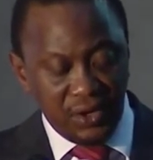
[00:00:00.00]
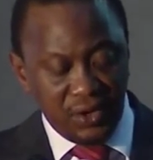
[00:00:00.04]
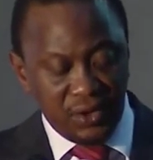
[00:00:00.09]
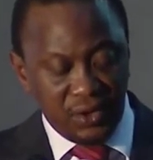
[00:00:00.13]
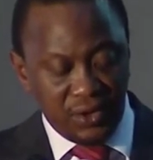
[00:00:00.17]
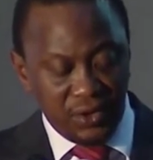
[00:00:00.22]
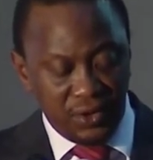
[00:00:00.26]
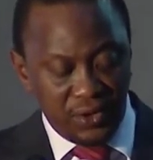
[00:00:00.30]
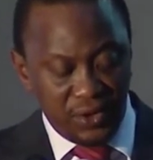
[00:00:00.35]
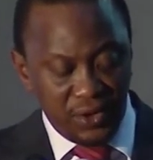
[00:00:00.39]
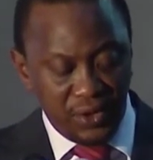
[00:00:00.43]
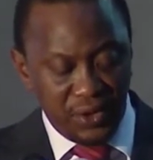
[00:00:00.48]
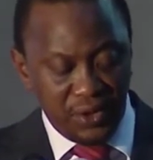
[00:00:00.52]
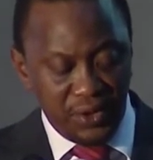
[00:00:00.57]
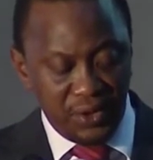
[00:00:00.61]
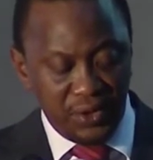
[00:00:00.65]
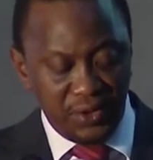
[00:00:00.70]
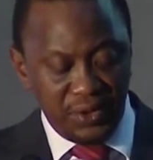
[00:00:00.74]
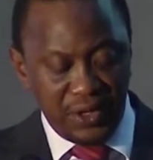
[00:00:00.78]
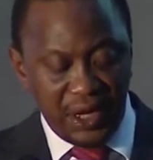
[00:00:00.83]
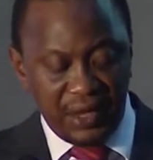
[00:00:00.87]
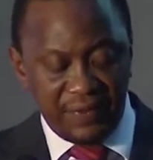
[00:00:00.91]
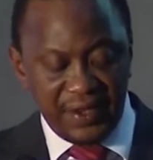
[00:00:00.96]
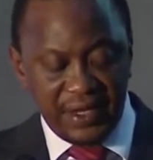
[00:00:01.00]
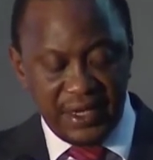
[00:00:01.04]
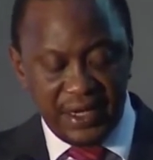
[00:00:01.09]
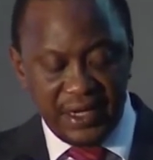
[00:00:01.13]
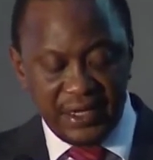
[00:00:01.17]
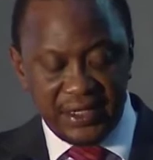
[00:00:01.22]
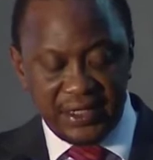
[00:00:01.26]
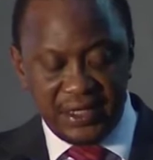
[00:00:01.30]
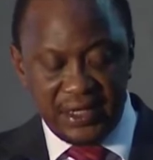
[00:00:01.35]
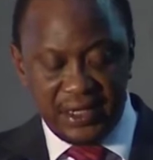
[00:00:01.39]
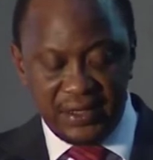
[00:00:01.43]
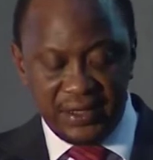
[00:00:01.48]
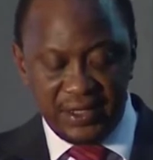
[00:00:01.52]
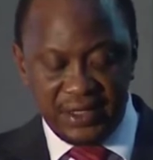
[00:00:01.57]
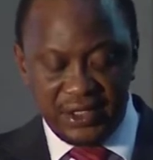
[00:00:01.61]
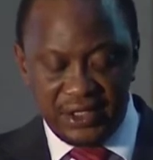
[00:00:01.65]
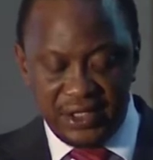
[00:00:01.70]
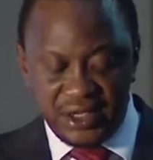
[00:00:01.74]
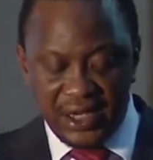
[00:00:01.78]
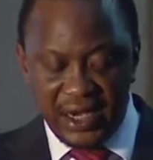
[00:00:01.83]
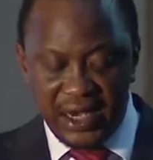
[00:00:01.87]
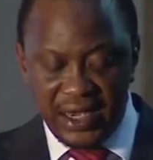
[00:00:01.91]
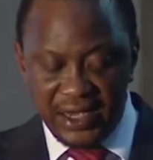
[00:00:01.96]
Although navigating the
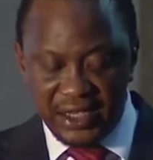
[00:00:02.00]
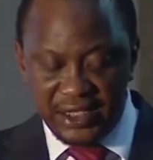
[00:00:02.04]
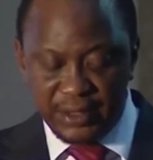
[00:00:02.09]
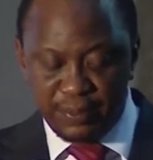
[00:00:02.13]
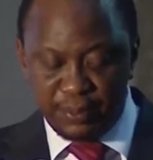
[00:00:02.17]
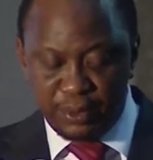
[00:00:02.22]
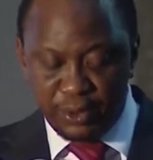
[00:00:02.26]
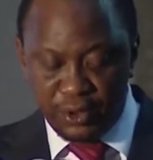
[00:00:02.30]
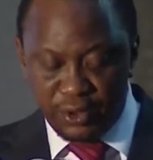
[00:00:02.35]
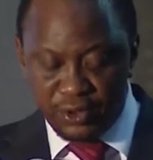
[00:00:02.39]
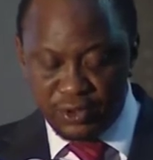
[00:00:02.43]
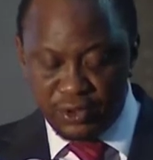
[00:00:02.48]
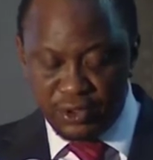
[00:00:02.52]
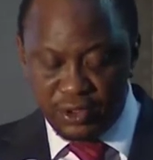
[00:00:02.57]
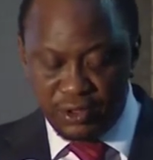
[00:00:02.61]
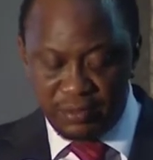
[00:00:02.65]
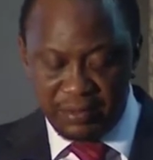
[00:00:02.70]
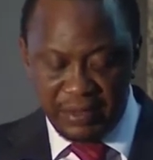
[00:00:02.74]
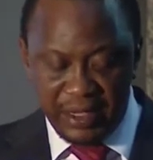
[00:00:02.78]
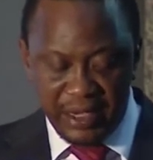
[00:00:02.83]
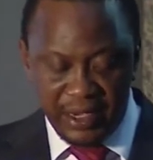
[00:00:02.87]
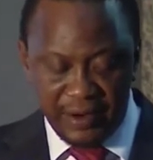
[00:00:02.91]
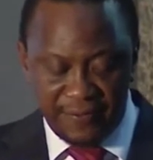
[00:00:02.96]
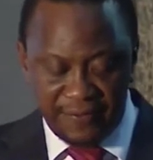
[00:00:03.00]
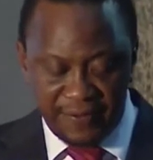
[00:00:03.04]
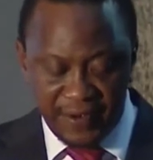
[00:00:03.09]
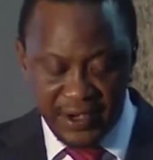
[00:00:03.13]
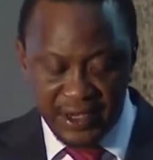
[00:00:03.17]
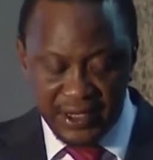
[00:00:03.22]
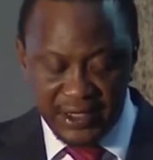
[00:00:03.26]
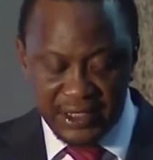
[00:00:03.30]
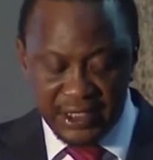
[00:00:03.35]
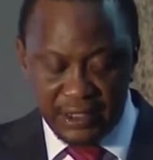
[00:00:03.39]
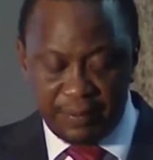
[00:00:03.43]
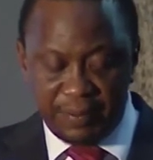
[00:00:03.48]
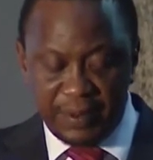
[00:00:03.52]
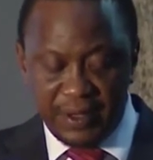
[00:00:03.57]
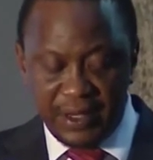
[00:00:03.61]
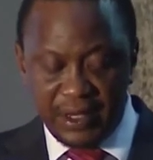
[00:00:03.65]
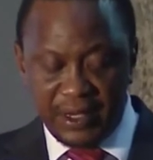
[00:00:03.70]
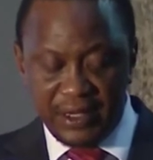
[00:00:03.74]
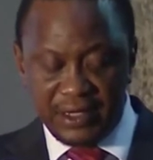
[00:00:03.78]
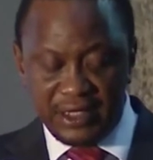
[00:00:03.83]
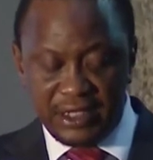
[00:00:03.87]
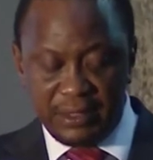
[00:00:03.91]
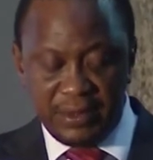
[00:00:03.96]
GIS portal may at first
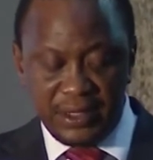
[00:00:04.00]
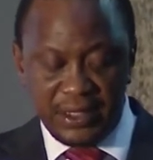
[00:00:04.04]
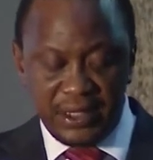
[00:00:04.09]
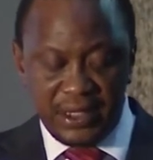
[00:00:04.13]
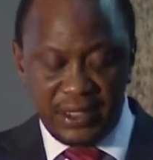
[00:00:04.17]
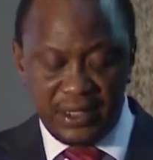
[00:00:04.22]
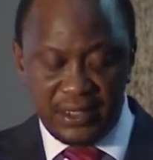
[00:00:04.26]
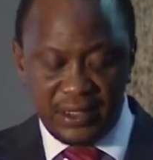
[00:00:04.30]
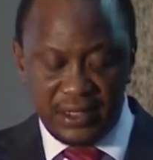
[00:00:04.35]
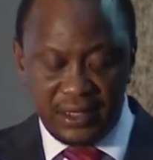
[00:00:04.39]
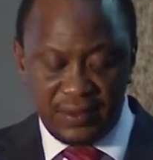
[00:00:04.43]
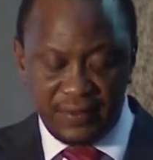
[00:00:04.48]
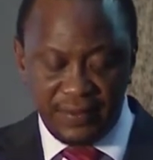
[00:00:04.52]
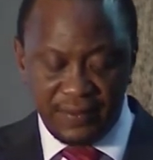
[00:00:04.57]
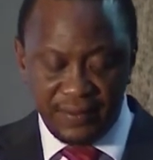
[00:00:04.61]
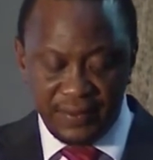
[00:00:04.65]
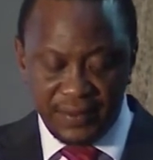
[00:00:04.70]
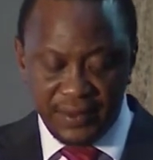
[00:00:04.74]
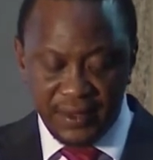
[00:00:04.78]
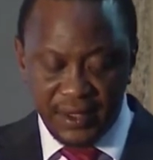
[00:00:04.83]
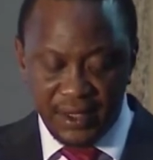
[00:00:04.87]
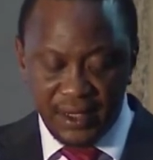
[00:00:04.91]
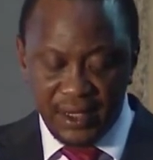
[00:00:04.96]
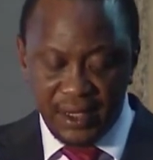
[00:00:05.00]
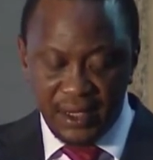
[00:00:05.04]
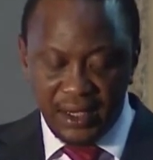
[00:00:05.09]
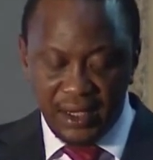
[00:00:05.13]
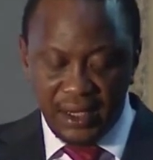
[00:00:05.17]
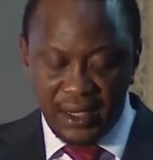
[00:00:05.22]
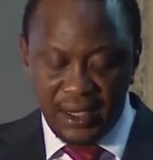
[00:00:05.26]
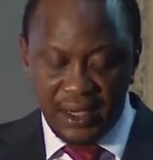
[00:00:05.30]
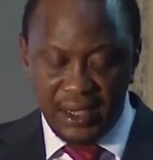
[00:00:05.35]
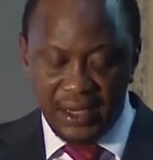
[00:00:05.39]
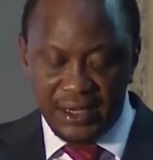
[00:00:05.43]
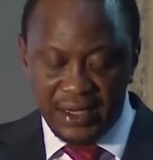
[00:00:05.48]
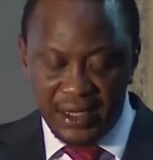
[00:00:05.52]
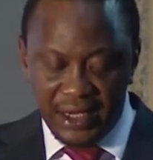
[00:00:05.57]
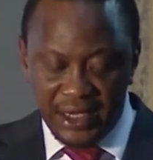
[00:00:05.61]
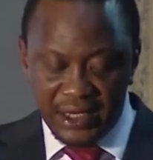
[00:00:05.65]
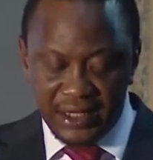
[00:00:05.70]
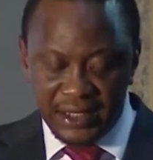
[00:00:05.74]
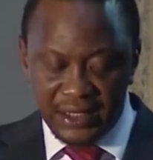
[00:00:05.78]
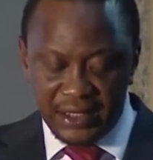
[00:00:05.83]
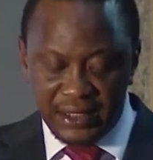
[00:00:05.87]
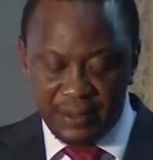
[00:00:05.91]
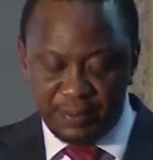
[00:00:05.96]
appear intimidating, it
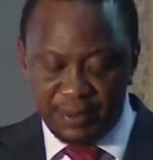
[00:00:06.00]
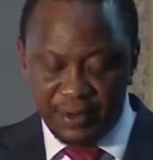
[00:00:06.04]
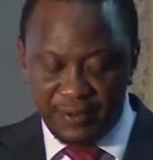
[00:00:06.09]
does